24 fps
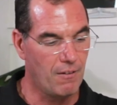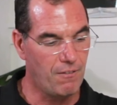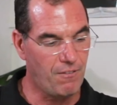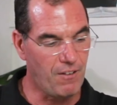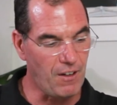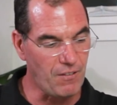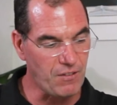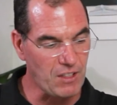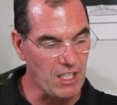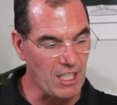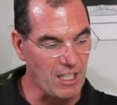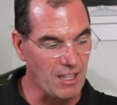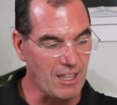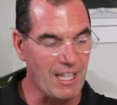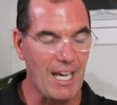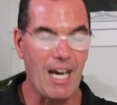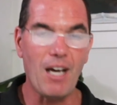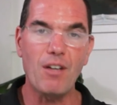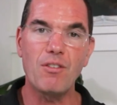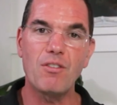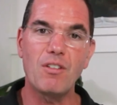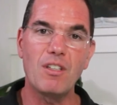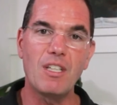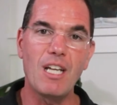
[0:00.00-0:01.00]

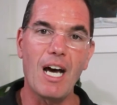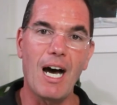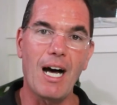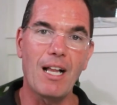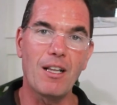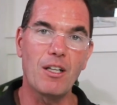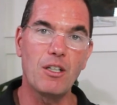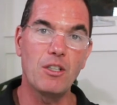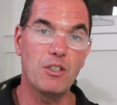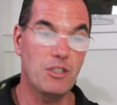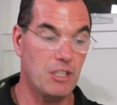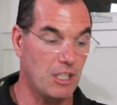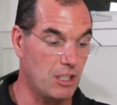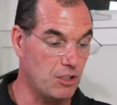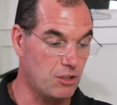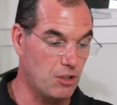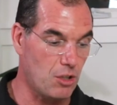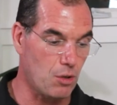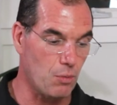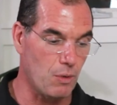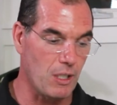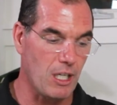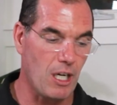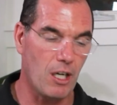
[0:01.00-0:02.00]
$15,000 is
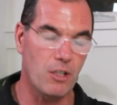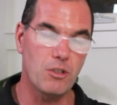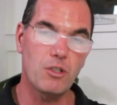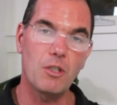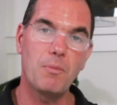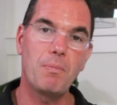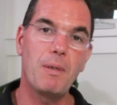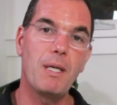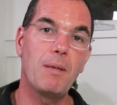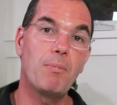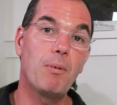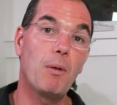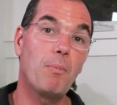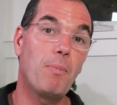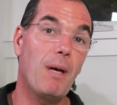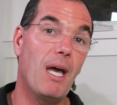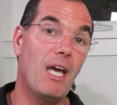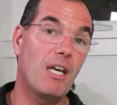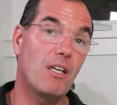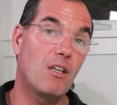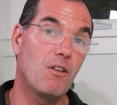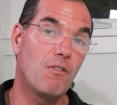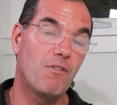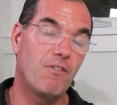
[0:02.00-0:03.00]
300 people
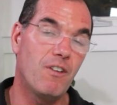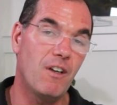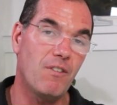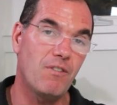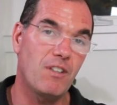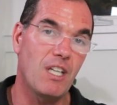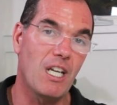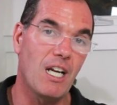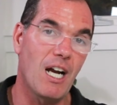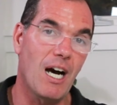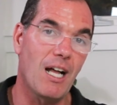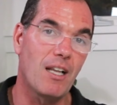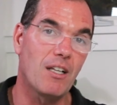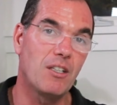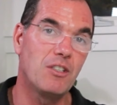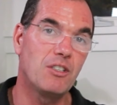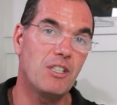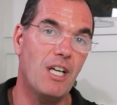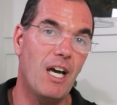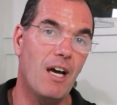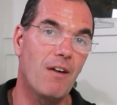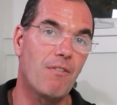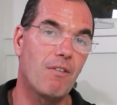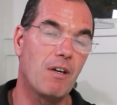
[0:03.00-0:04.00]
paying you
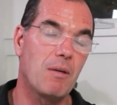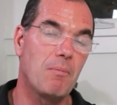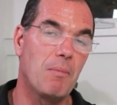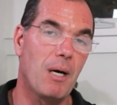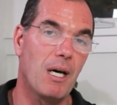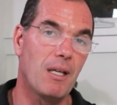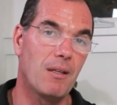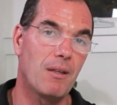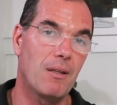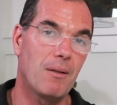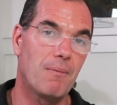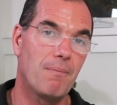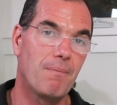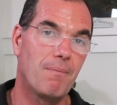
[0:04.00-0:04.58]
$50 every month.